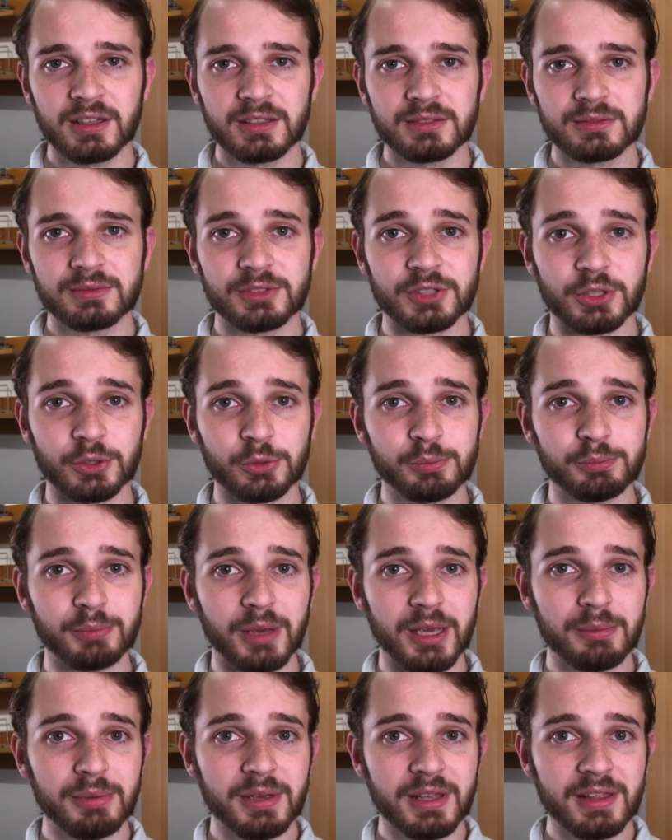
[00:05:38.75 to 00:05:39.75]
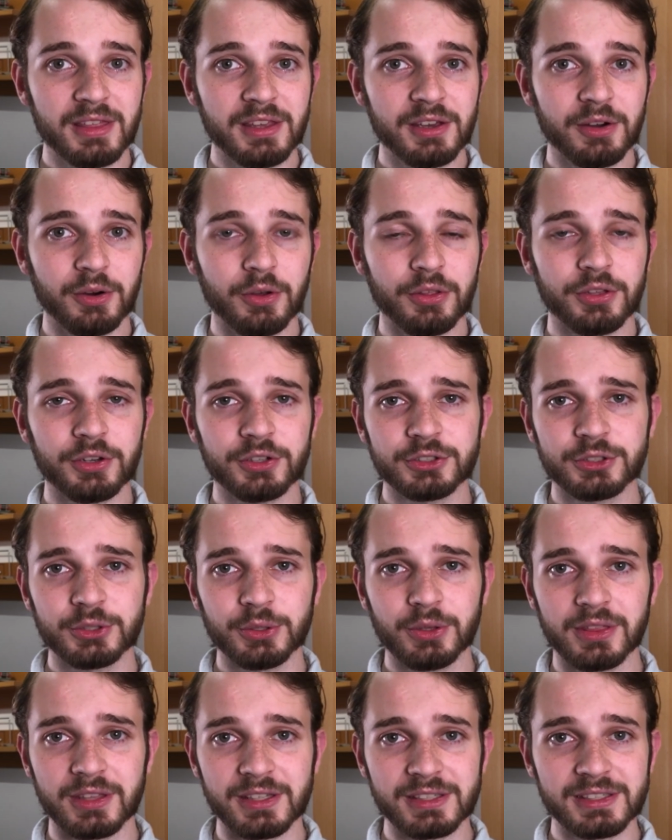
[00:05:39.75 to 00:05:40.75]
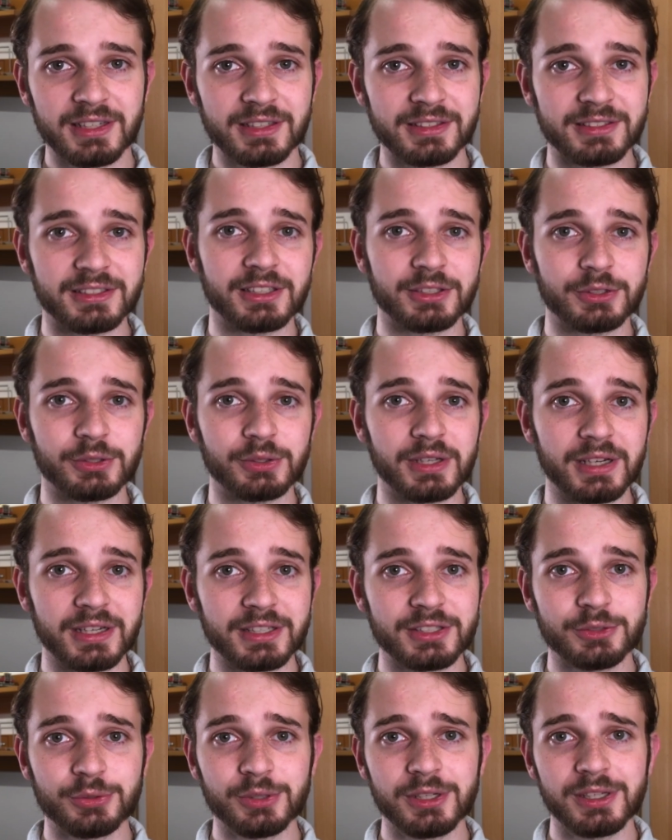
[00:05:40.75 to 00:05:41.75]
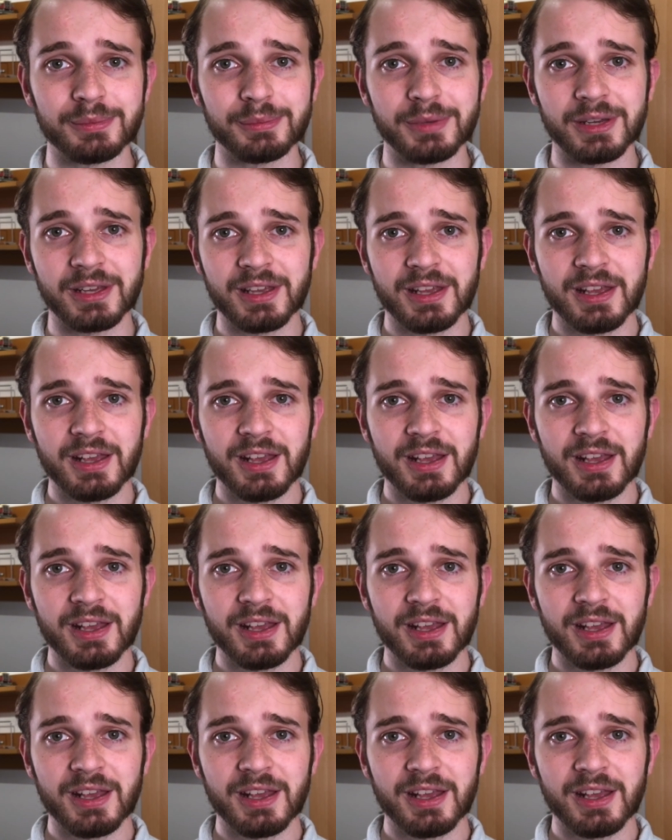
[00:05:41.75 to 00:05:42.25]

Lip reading: So maybe the author took this idea to the extreme.